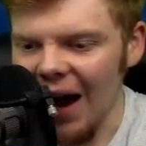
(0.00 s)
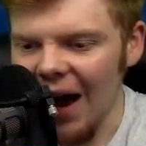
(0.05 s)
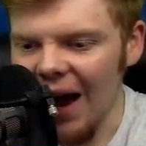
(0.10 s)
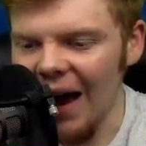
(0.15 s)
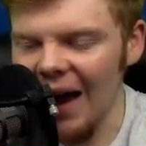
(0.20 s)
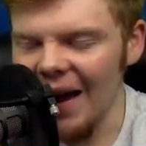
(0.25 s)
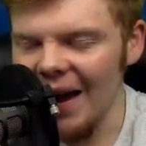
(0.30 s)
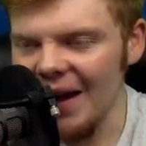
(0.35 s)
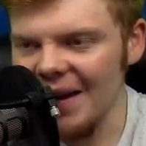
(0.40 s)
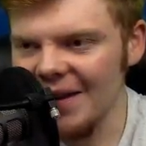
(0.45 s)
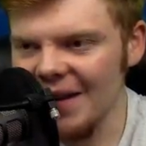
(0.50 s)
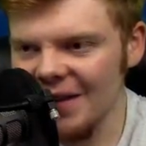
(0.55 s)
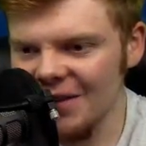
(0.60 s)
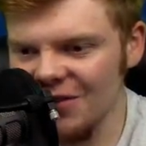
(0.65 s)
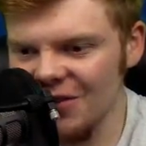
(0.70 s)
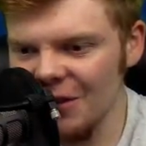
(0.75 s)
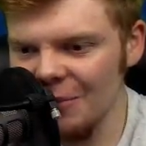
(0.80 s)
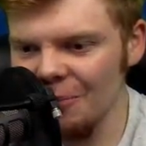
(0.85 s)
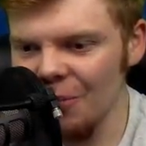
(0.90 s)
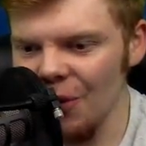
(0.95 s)
it gets
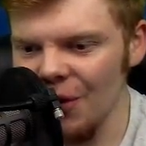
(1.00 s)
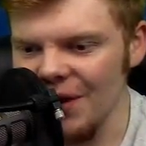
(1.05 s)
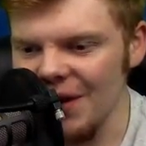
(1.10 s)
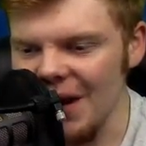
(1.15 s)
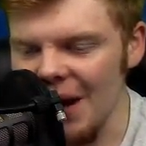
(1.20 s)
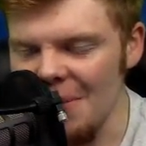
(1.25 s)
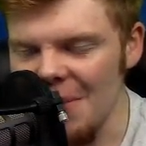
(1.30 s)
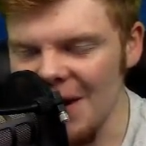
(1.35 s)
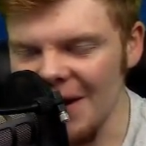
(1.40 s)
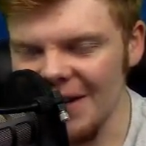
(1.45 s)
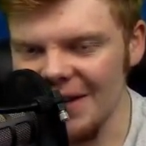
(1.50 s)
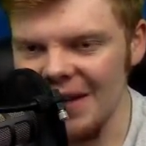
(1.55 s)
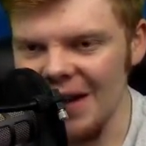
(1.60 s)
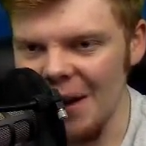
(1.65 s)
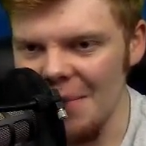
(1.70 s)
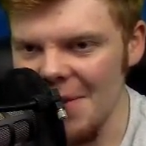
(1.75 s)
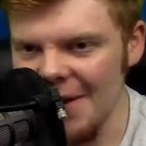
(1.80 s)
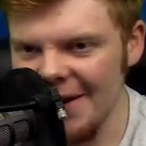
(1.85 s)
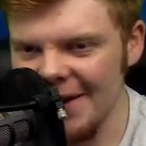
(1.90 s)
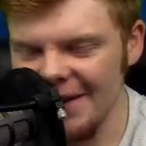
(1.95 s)
to the point, I make
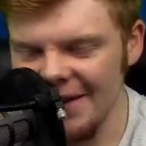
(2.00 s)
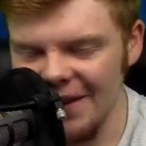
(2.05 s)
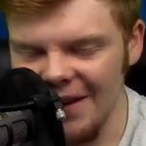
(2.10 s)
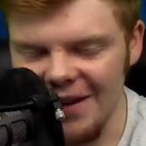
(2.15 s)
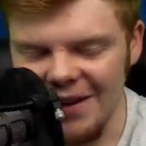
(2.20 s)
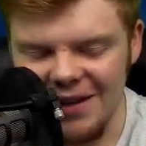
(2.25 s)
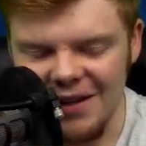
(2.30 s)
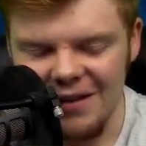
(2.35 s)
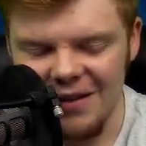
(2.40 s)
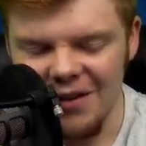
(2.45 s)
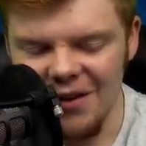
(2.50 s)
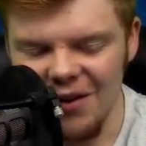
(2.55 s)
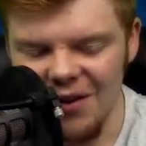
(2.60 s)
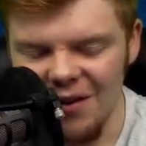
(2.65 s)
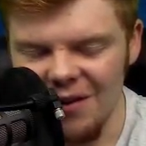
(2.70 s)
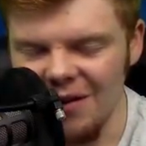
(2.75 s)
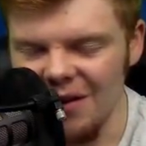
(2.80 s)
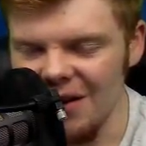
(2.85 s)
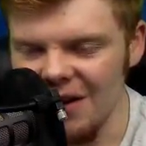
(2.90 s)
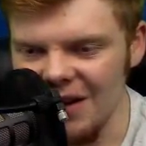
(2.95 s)
it like
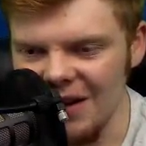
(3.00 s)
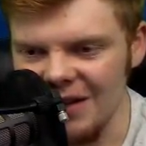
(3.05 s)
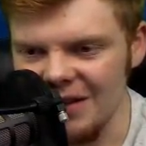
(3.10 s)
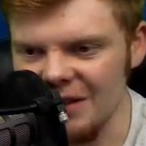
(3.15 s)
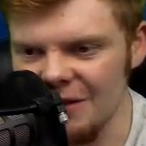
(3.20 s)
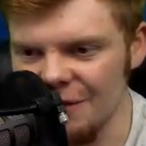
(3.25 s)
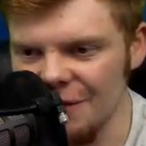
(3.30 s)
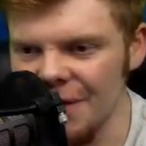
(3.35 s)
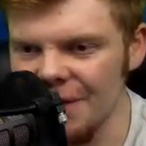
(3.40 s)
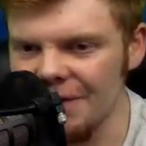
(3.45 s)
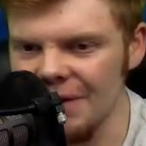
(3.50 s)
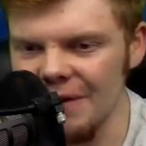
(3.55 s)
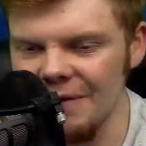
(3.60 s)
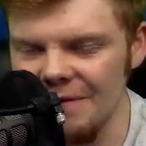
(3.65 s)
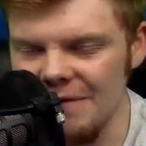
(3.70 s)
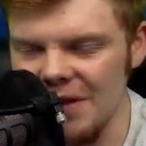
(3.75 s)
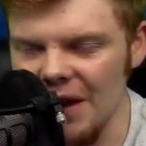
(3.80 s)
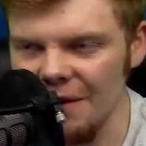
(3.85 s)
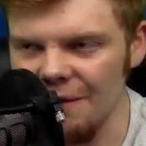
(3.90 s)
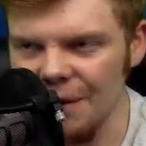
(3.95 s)
to
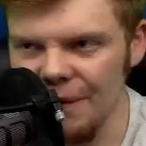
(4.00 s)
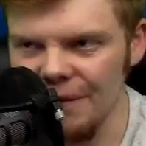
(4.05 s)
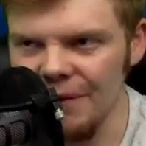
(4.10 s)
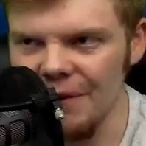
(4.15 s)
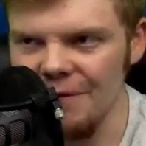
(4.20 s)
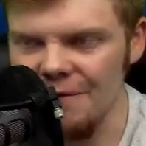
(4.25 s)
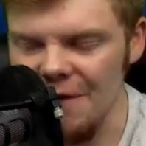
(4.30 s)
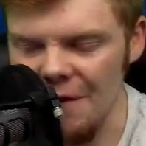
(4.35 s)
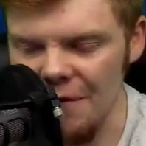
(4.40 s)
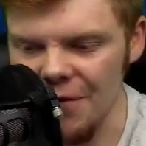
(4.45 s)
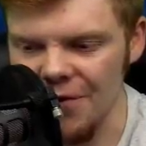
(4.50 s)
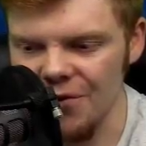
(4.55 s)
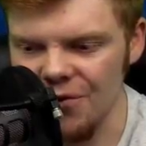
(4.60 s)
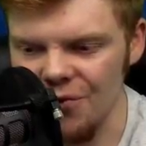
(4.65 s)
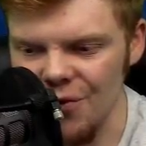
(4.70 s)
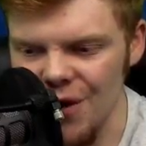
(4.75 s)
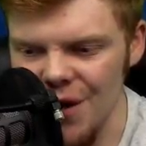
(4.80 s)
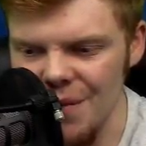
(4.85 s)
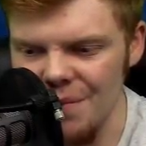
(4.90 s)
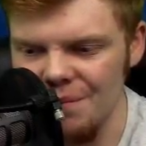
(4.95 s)
55th
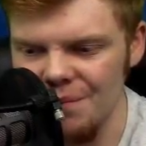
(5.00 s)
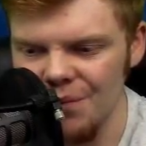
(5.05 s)
Street.